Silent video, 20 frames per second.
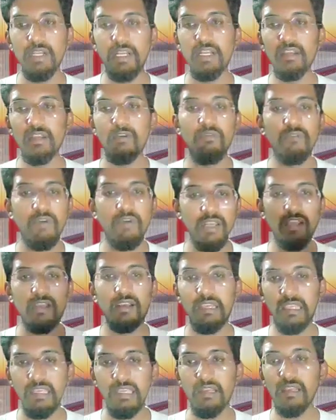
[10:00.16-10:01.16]
you did in your
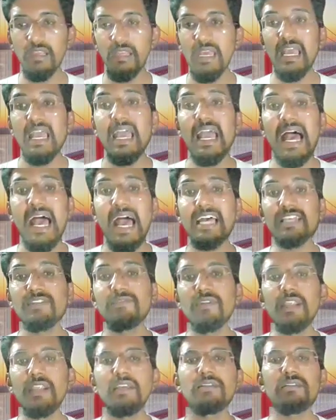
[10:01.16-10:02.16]
final year,
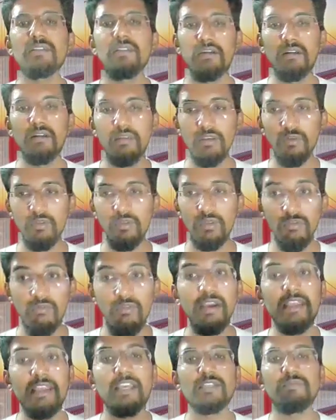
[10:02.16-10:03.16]
as well as
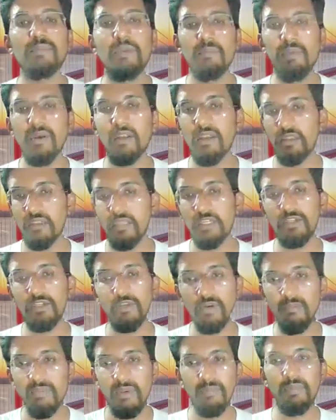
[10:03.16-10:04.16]
the workex people.
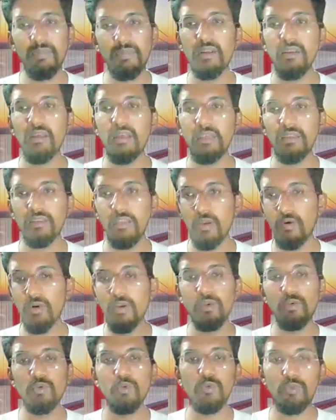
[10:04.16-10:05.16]
They should prepare
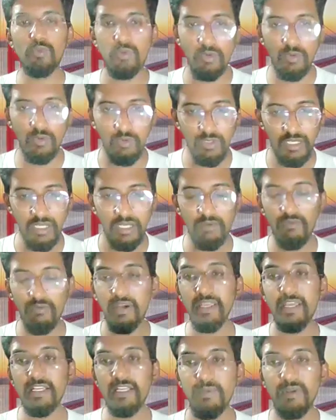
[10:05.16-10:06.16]
thoroughly to through
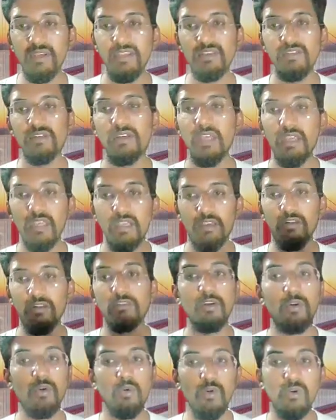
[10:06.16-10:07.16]
their work experience,
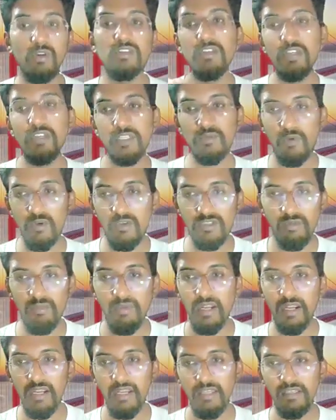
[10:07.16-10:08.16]
the roles,
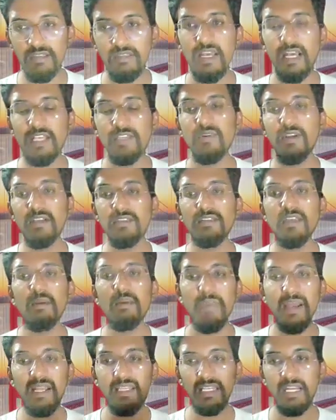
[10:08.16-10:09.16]
responsibilities, as well
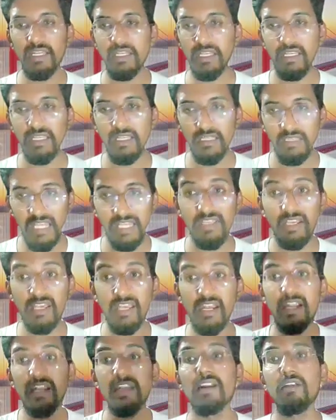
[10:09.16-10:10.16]
as the impact
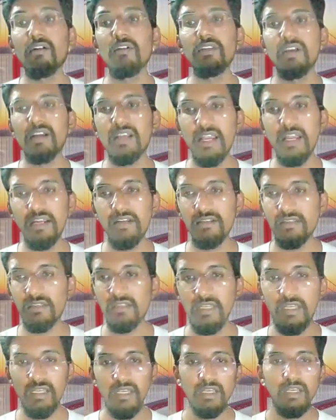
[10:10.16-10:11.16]
that they created on the
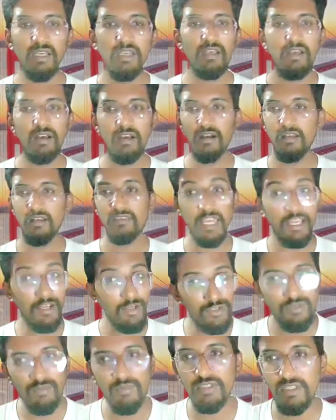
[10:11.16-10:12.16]
clients.
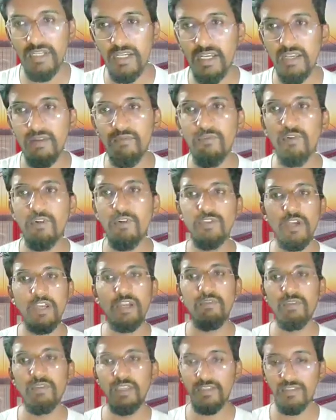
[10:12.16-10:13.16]
Thank you so much again for
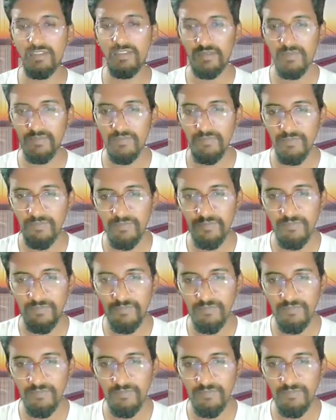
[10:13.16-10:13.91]
joining with us.